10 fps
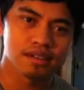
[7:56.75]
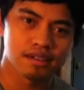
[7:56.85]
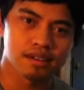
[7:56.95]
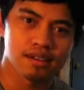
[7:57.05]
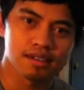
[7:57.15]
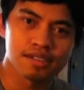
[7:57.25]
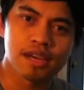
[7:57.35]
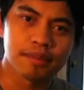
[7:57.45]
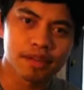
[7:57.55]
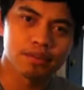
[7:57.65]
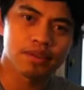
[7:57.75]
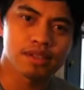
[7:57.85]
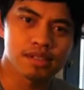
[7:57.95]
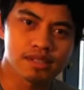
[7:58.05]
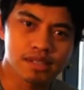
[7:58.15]
uh, stopping in with
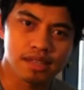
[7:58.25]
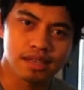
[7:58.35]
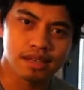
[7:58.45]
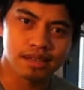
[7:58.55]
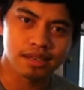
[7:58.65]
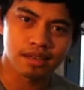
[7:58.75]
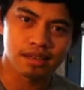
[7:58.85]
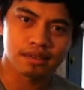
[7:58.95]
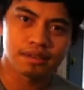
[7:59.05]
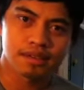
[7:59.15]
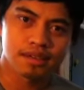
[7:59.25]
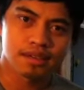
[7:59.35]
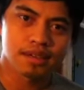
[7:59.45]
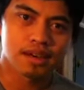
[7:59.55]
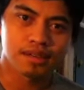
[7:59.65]
us, and uh,
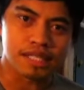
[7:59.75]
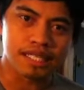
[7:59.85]
I'll see